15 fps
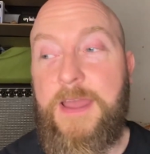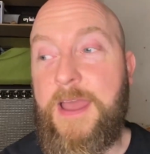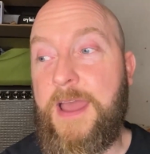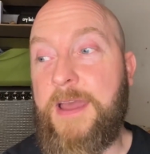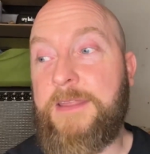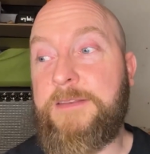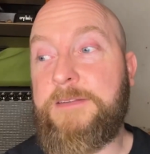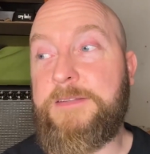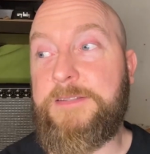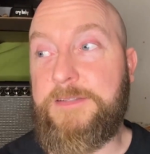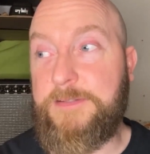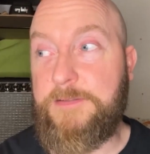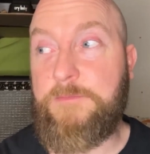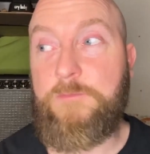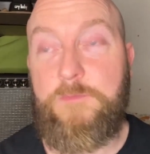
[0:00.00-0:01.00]
And
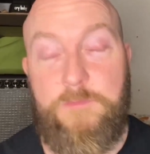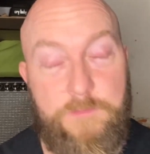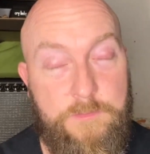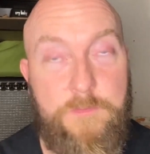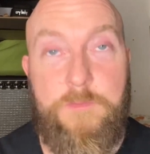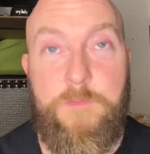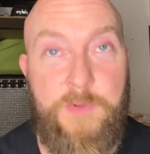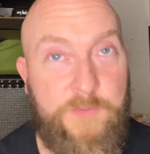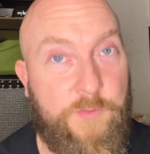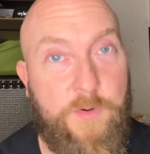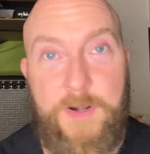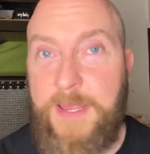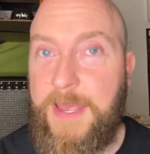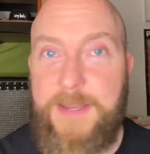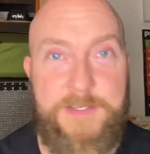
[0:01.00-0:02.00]
before
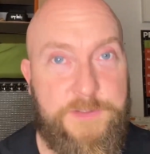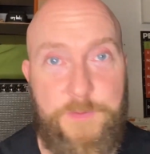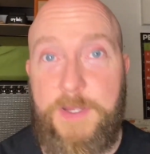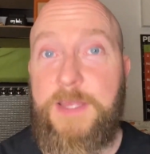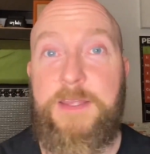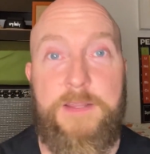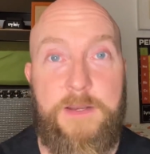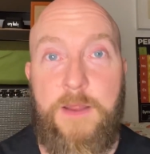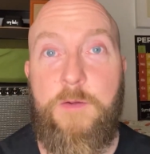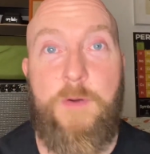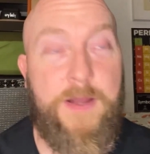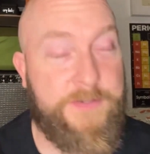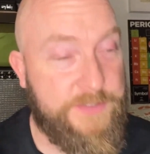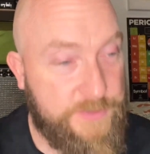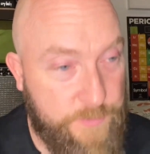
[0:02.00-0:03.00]
I get into it, you know,
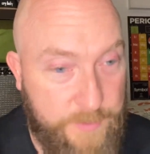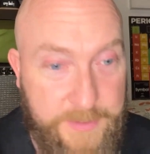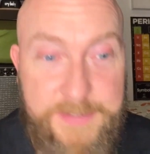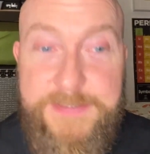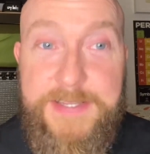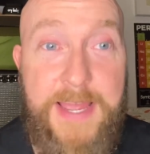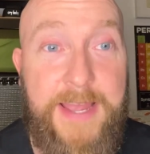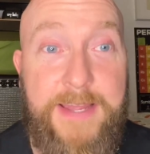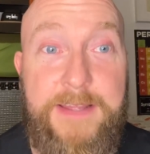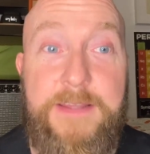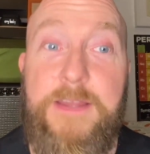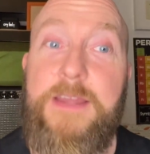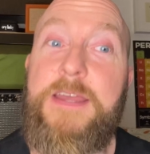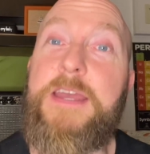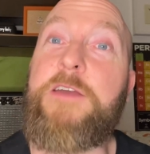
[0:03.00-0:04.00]
I just want to say,
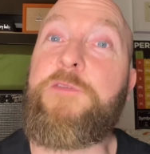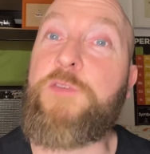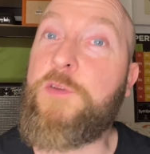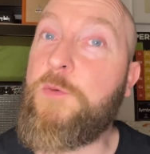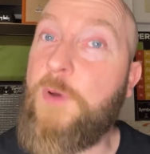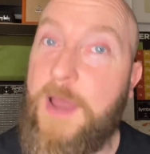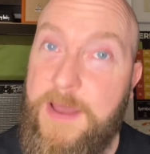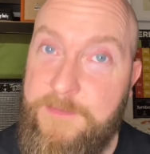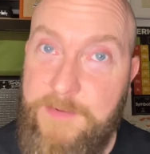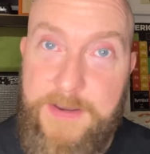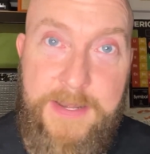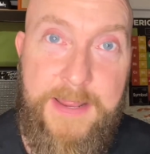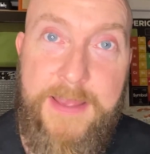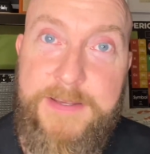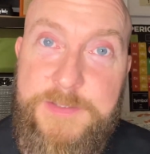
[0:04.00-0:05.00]
if you have
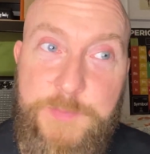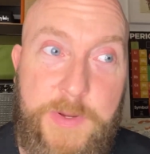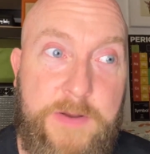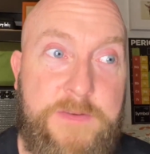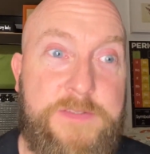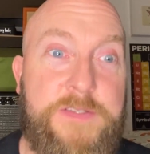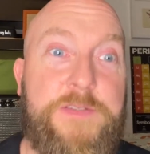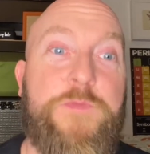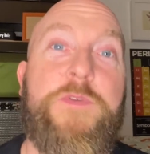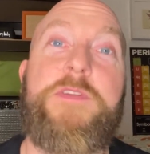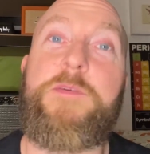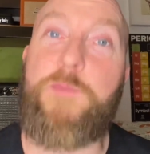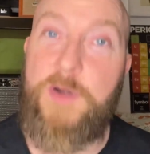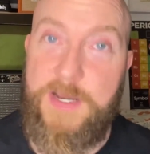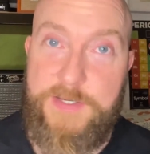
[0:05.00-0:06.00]
any experiences with
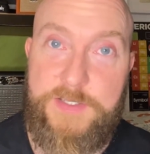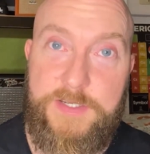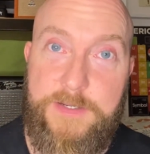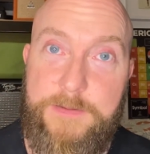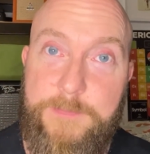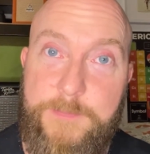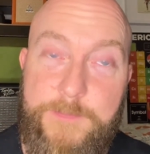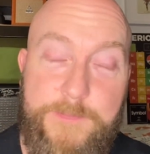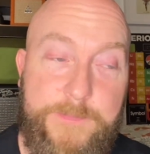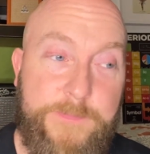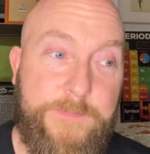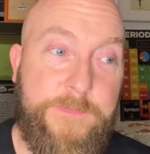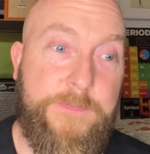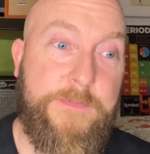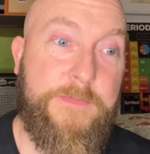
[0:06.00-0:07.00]
depression
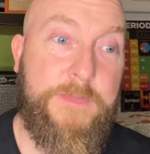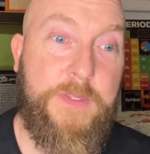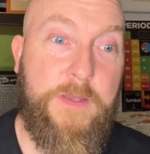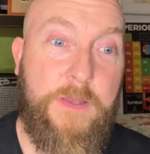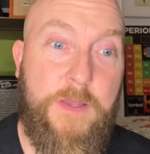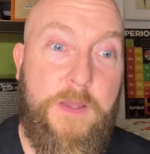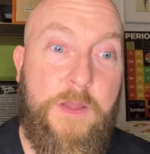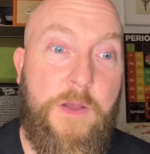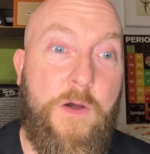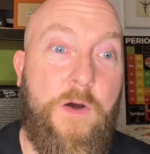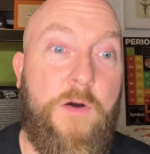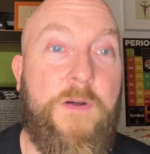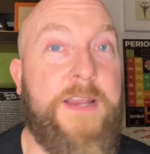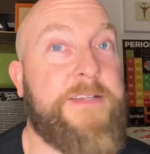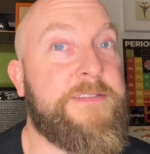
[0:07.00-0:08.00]

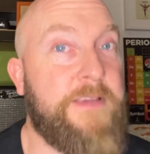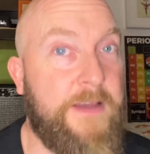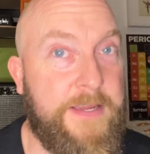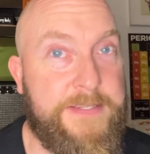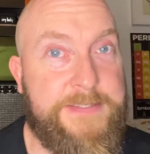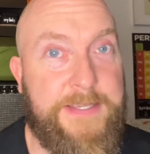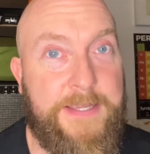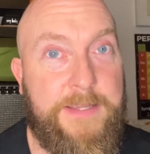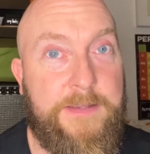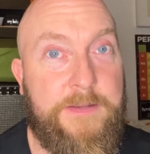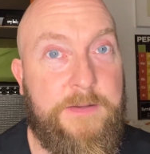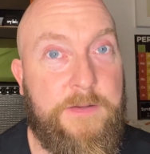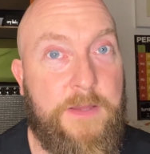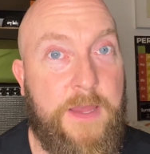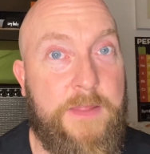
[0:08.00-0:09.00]
or anxiety,
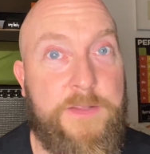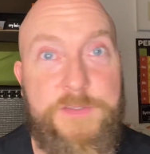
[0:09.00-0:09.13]
the